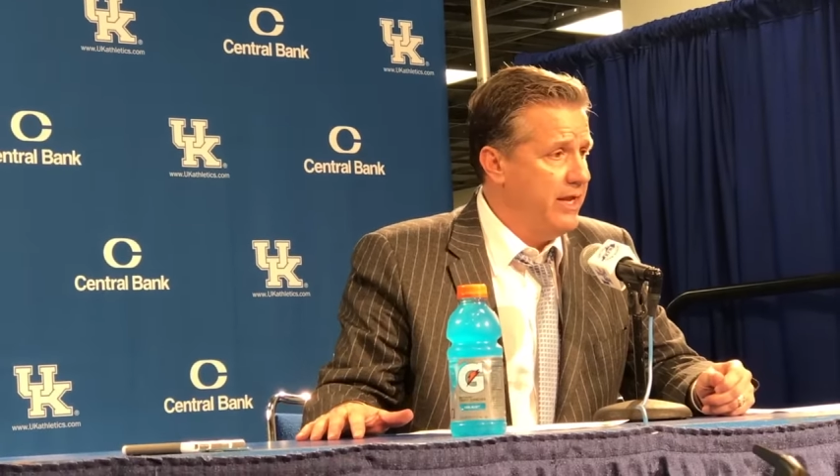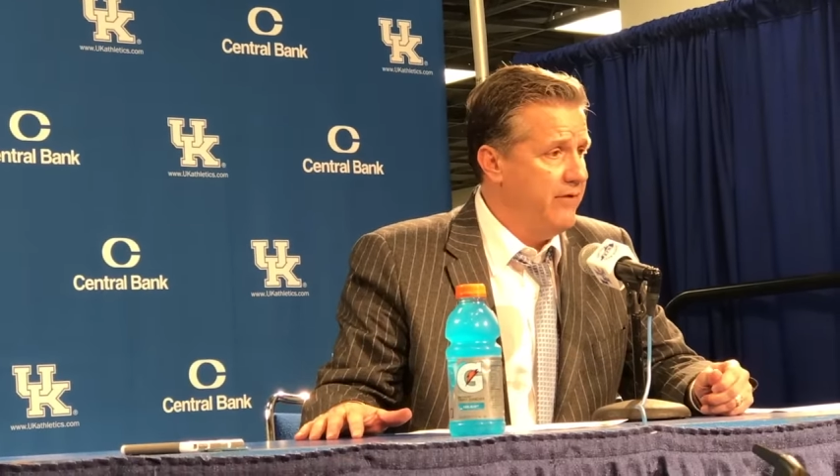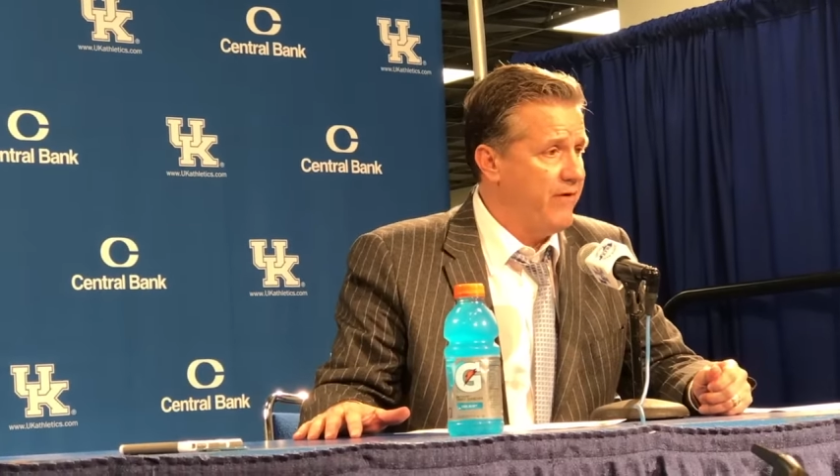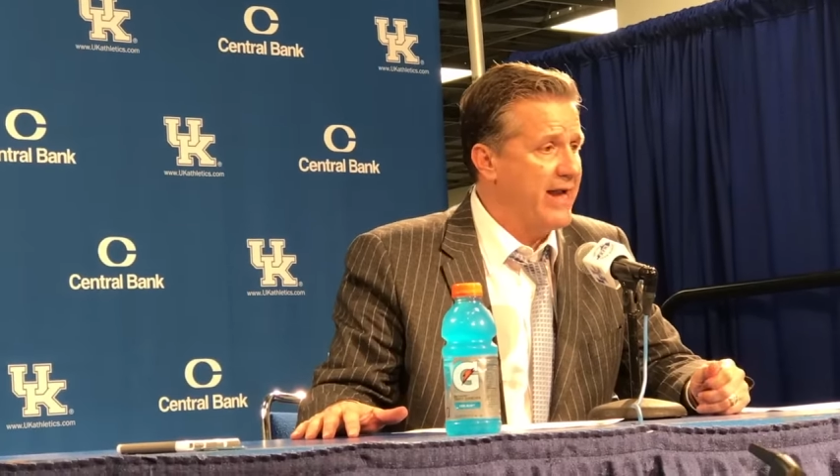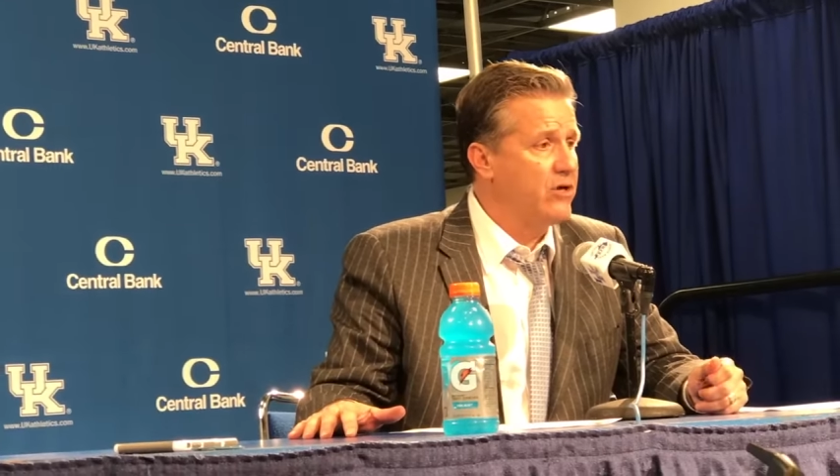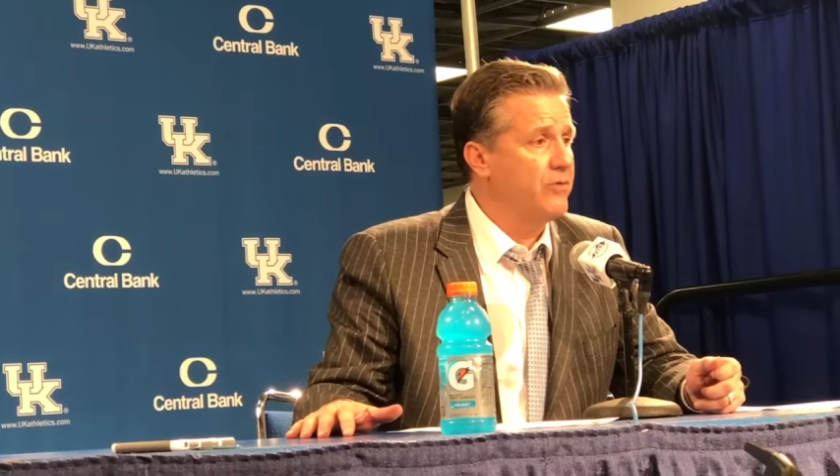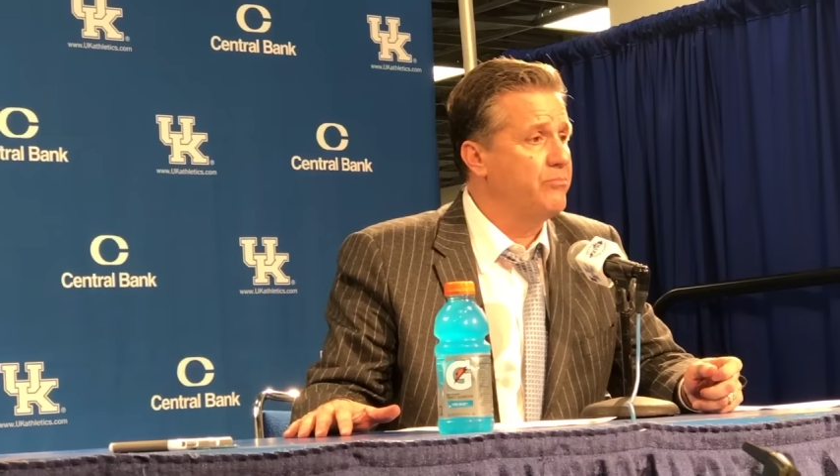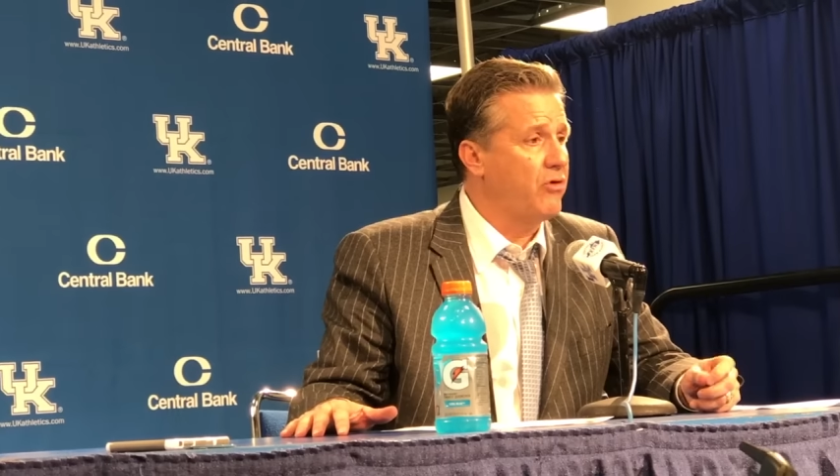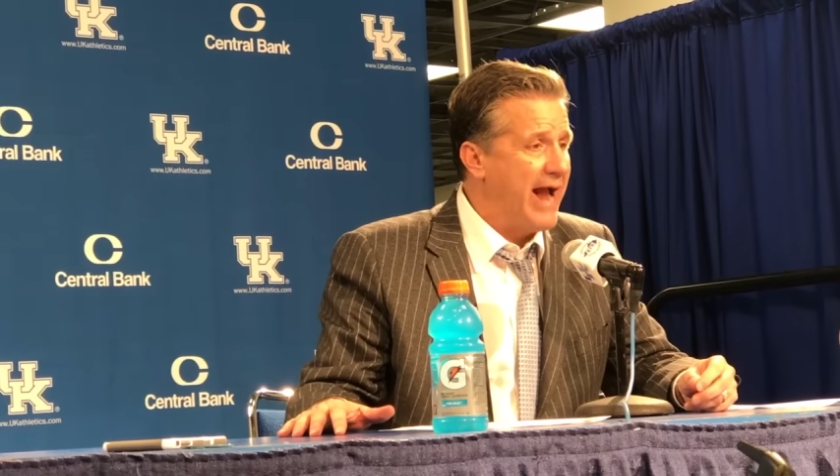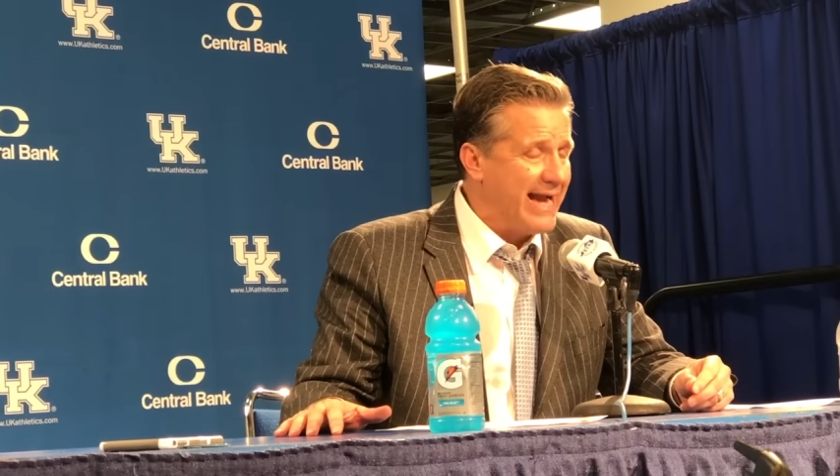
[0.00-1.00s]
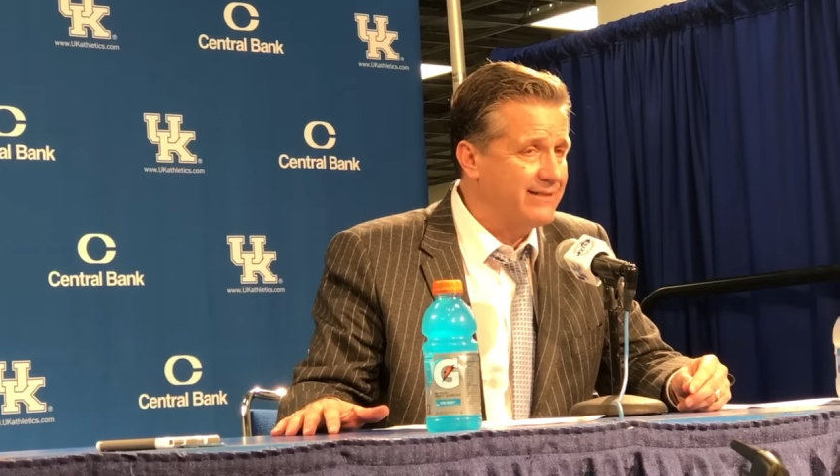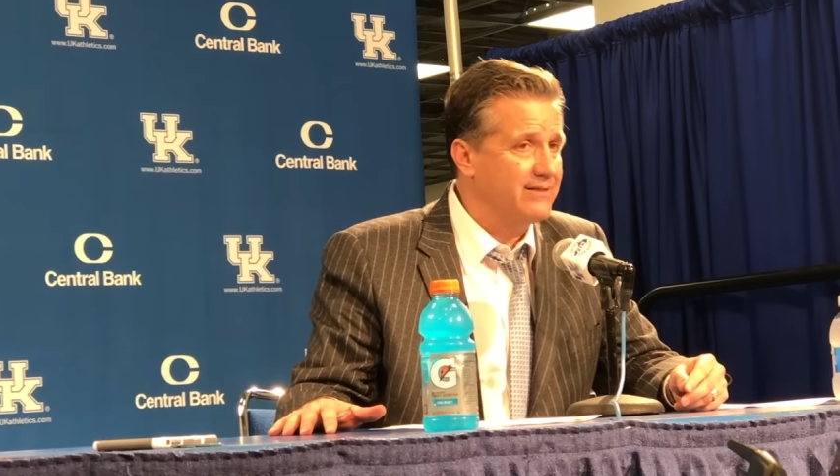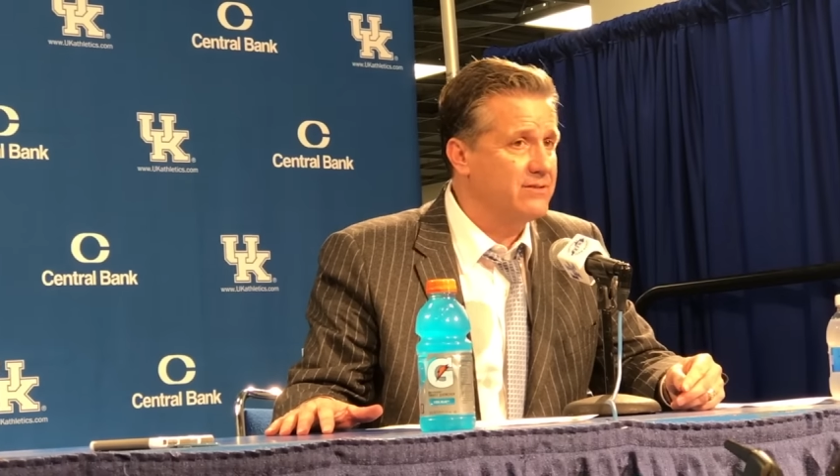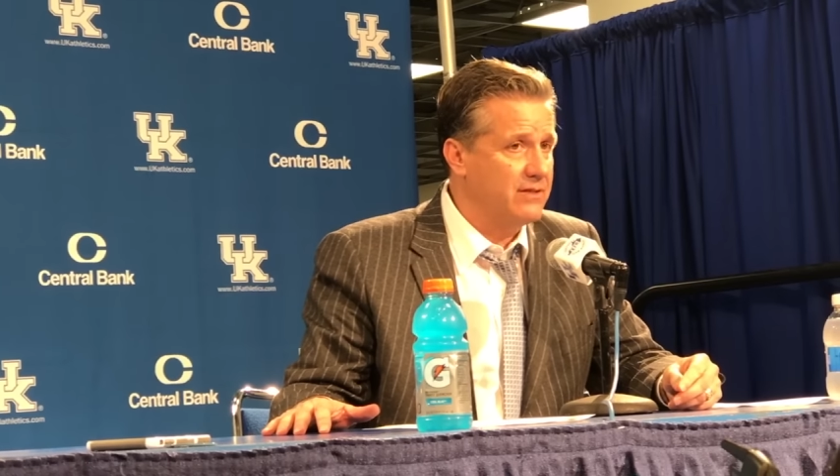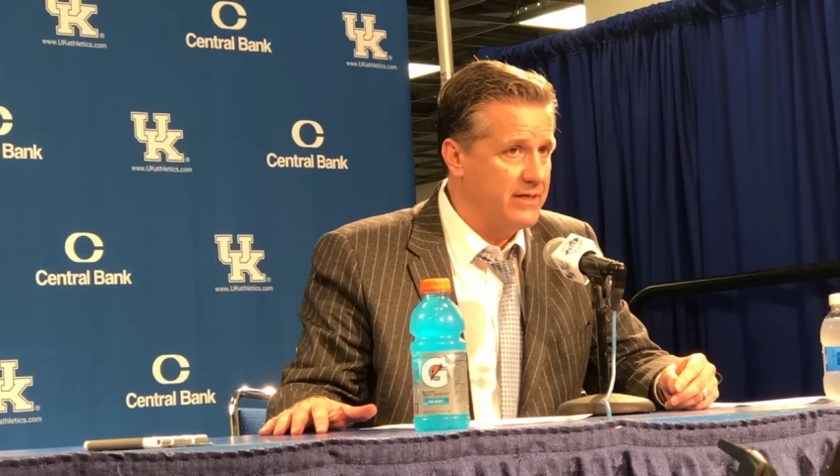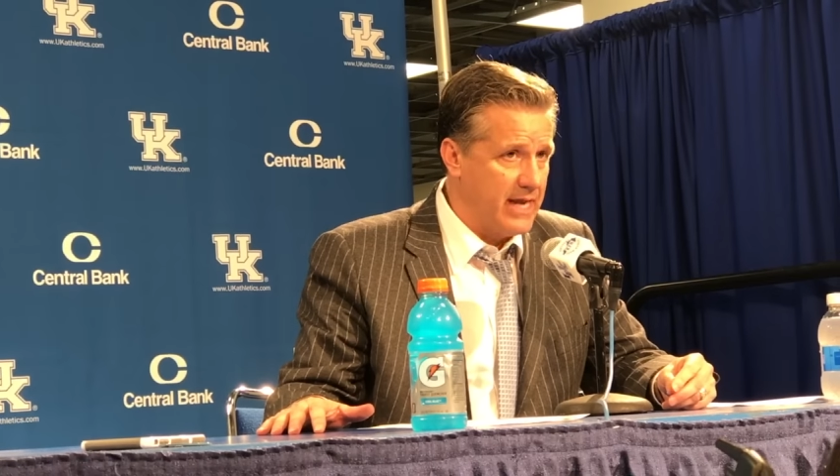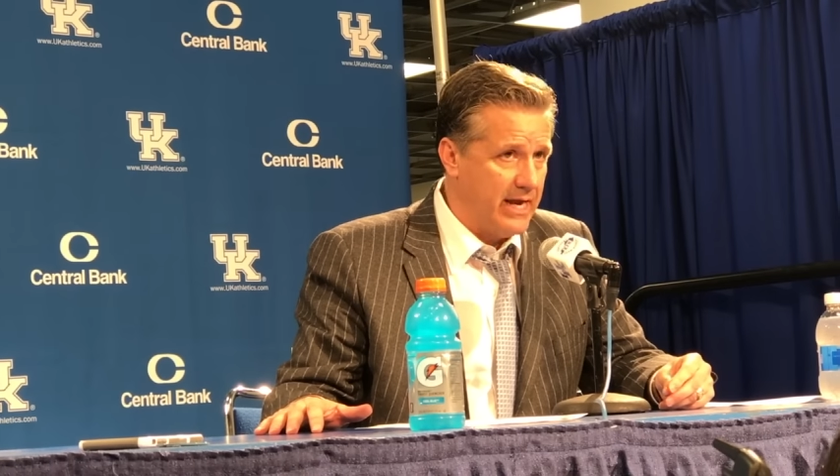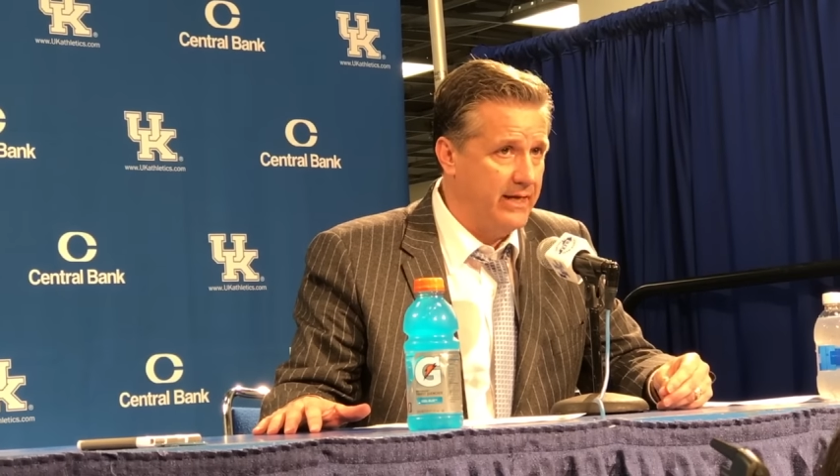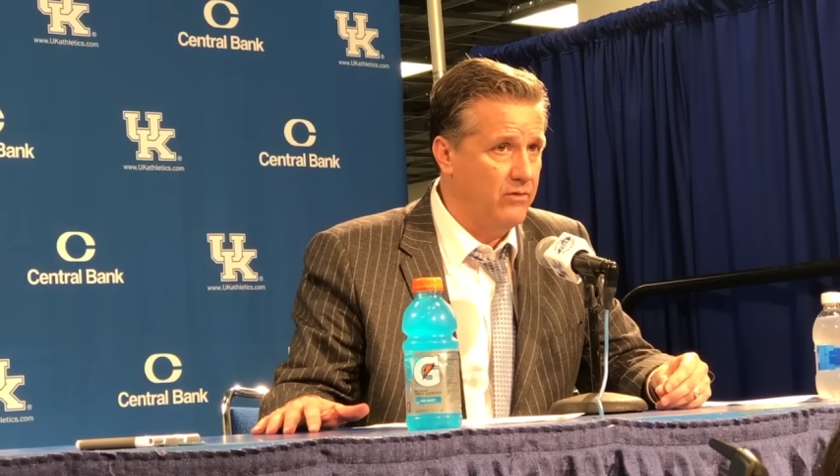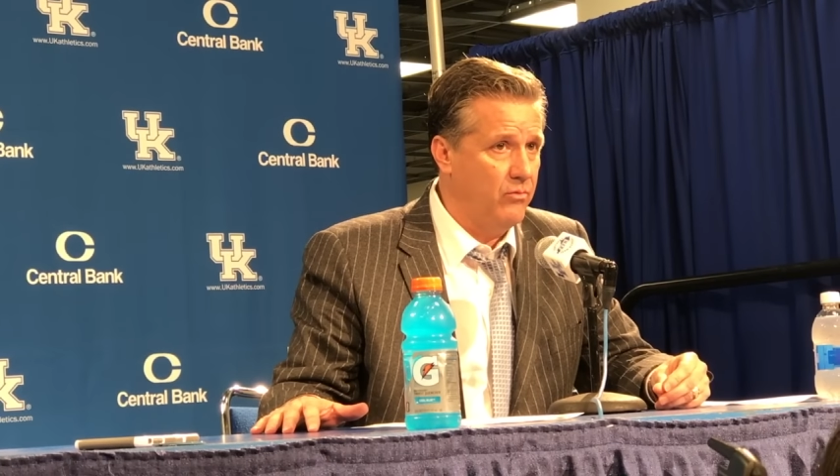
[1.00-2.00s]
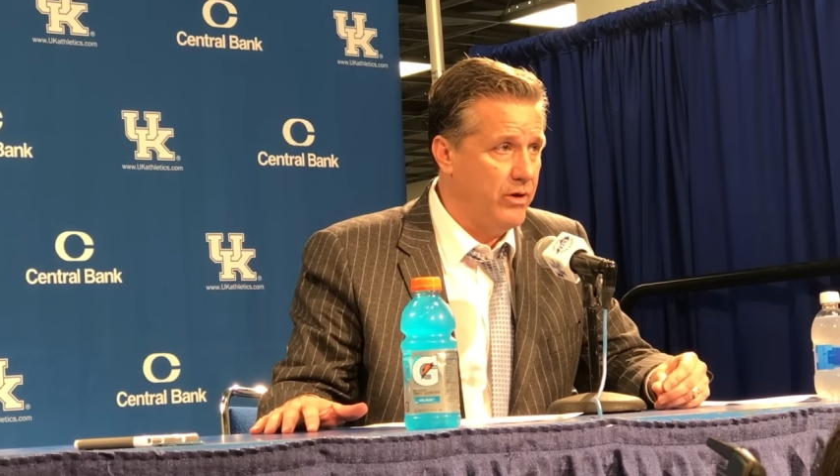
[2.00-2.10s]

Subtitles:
If I could practice tonight,